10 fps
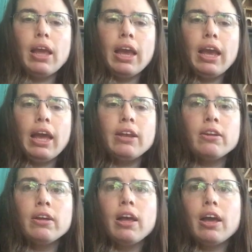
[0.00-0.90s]
And
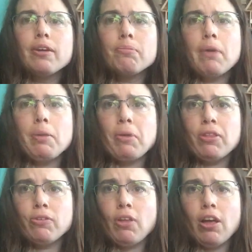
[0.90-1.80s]
my
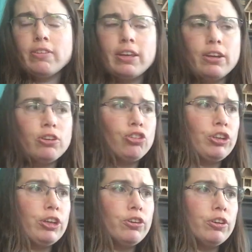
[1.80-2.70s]
mother-in-law's here.
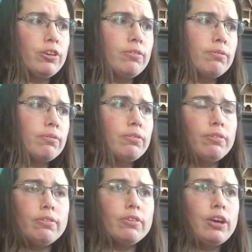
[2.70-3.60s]
She could
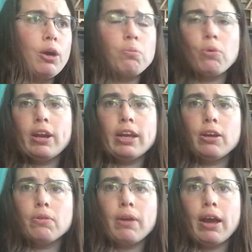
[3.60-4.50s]
come running
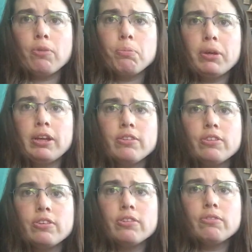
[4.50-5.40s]
around, but
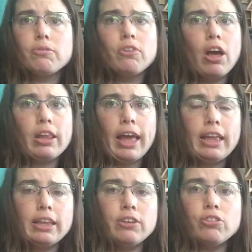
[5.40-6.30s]
not likely.